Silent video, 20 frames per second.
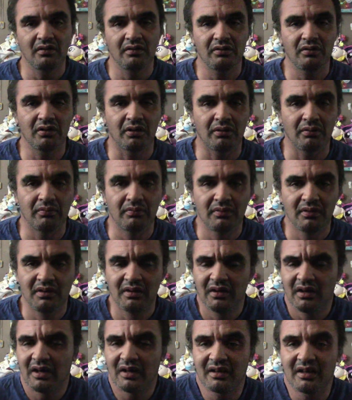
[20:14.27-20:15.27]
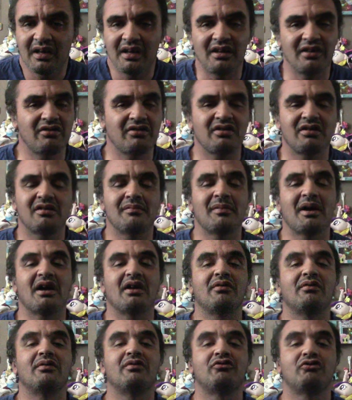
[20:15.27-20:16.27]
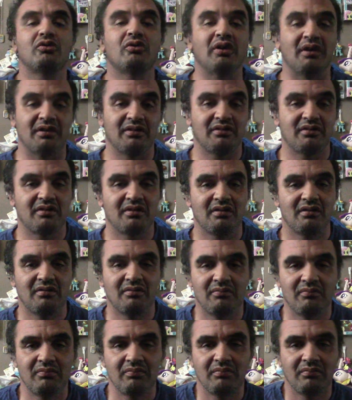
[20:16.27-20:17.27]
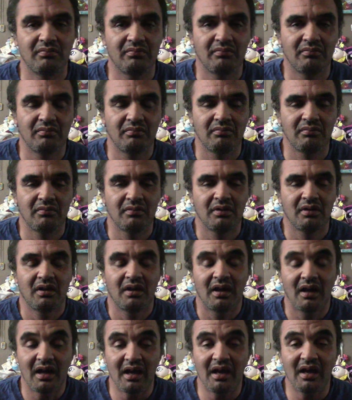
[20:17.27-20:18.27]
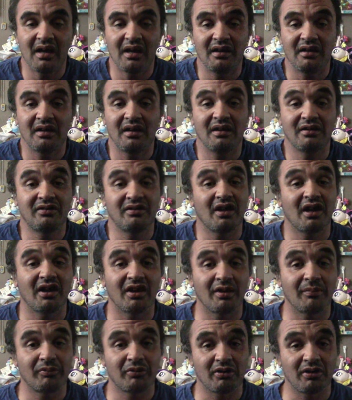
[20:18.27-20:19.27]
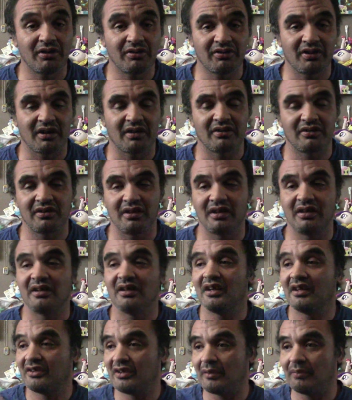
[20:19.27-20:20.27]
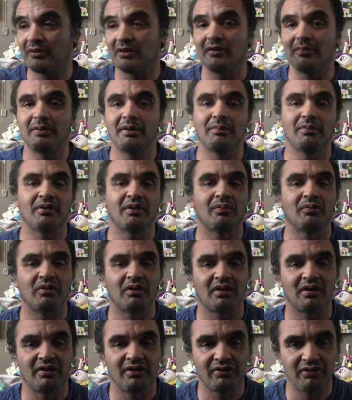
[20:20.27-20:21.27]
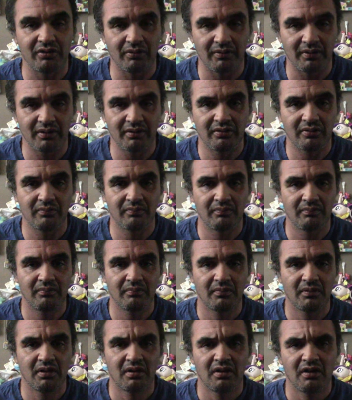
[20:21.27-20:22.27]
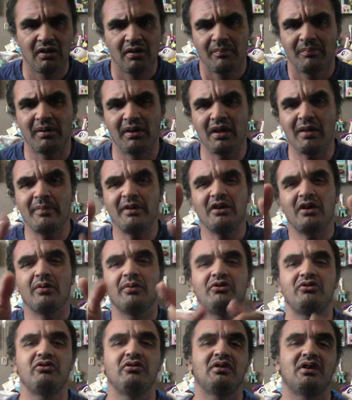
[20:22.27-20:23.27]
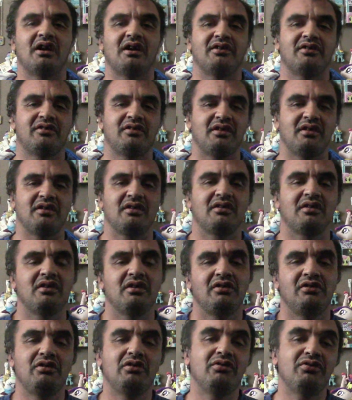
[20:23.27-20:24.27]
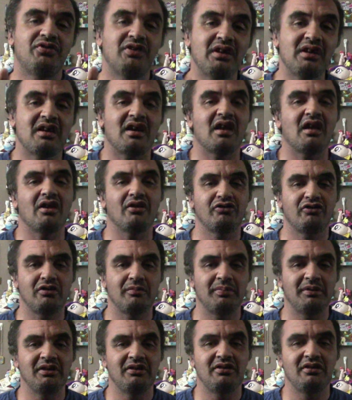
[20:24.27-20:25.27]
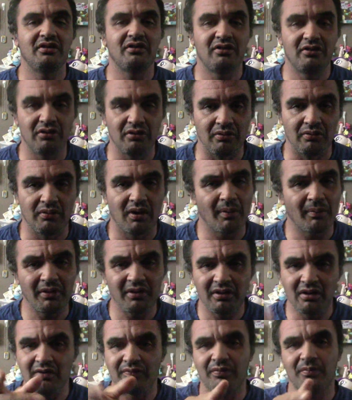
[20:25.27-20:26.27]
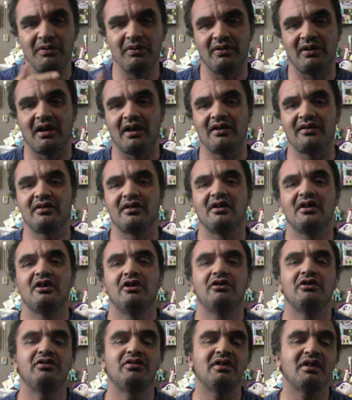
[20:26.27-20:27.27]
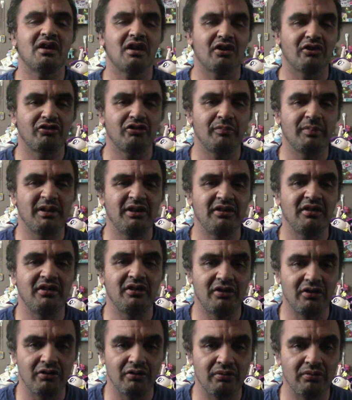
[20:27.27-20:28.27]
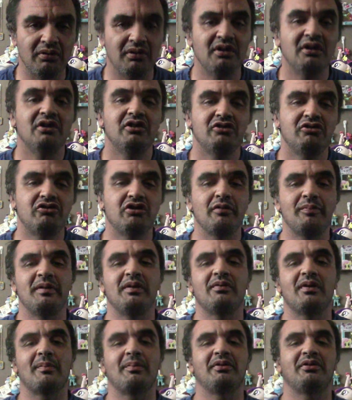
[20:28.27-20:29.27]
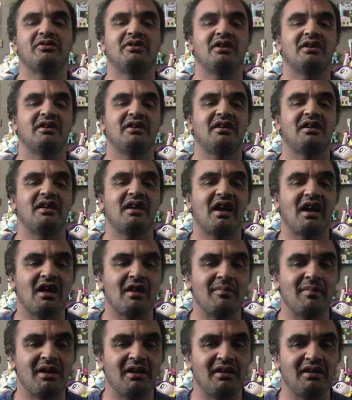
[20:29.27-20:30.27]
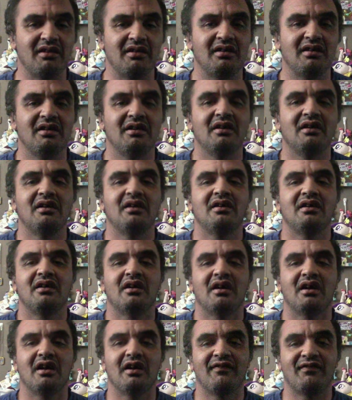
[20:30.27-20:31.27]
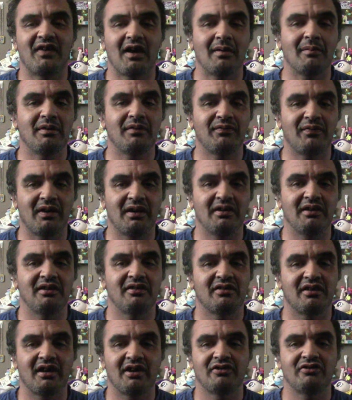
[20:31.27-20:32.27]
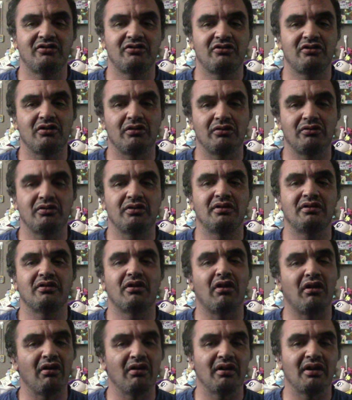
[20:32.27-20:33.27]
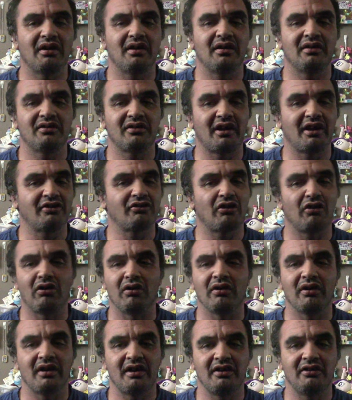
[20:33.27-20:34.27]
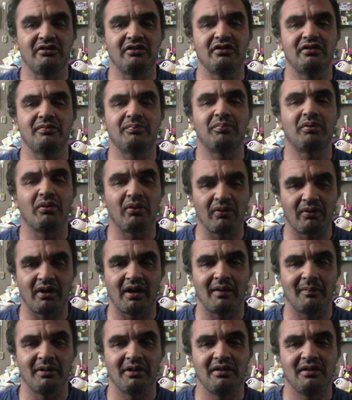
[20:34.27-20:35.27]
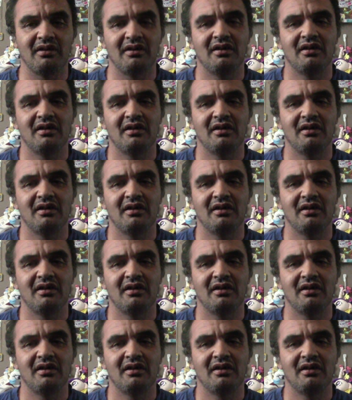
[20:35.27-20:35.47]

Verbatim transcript: So, again, it's just a matter of choice. And it's not up to us, like I said, it's up to the people that work on the series. But let me know what you guys think. Do you think L G B T Q, I want to hear from you guys. Do you think L G B T Q should be represented in animated, uh, family-friendly slash children's all slash all ages programming?